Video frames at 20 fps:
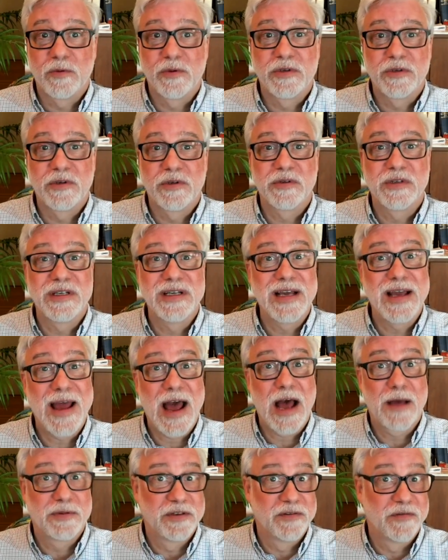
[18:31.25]
results in
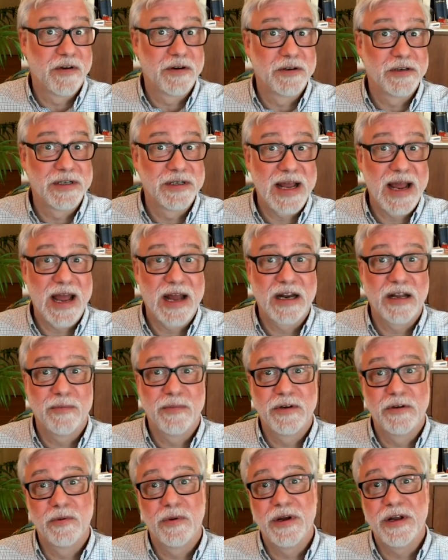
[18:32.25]
gaps of understanding
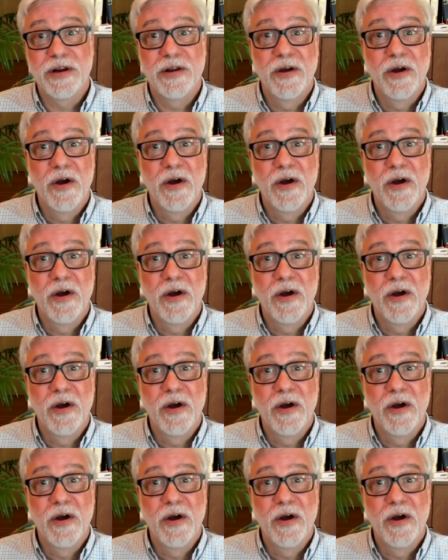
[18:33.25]
between